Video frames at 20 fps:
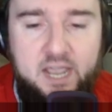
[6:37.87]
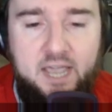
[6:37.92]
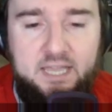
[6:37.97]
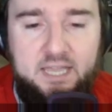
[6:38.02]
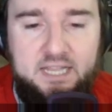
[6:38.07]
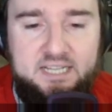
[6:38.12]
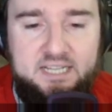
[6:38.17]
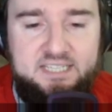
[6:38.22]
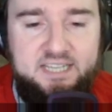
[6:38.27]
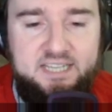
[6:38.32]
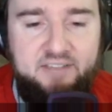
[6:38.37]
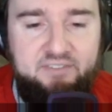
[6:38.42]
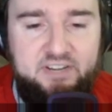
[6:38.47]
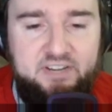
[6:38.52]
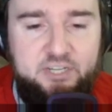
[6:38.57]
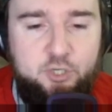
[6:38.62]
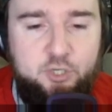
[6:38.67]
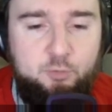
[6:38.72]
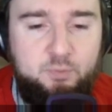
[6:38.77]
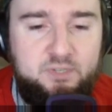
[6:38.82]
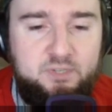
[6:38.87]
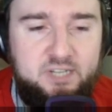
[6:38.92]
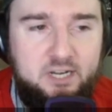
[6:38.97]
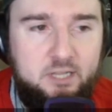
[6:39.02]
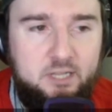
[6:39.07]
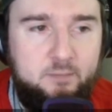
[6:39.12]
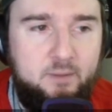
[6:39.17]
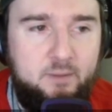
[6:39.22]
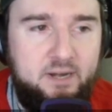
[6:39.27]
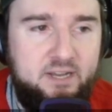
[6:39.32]
and then 72% of
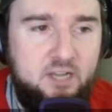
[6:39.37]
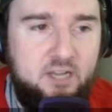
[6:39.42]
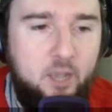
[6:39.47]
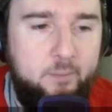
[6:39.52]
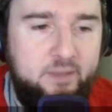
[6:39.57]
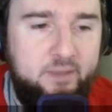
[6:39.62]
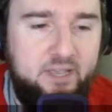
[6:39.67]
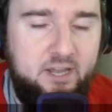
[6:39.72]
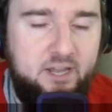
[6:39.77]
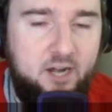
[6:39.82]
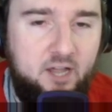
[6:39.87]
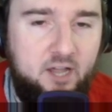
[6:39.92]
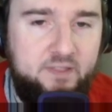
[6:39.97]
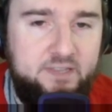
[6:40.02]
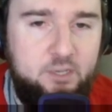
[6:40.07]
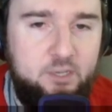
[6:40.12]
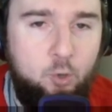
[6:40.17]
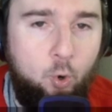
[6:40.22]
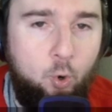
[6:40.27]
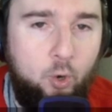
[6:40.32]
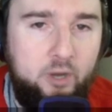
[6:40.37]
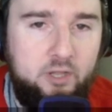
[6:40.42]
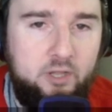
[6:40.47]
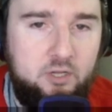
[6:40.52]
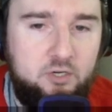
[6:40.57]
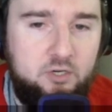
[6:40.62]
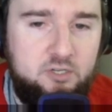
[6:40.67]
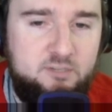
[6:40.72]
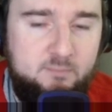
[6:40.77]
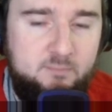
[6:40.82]
the money coming in on the
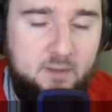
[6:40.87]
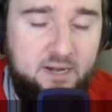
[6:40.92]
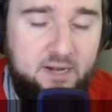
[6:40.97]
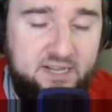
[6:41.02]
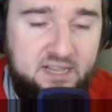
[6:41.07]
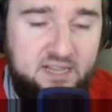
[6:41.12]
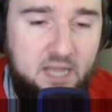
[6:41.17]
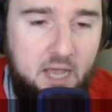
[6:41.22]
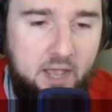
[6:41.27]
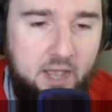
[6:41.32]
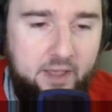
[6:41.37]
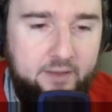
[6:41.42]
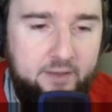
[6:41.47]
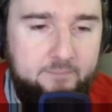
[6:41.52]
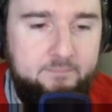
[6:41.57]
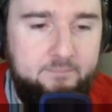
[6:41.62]
Oilers money line.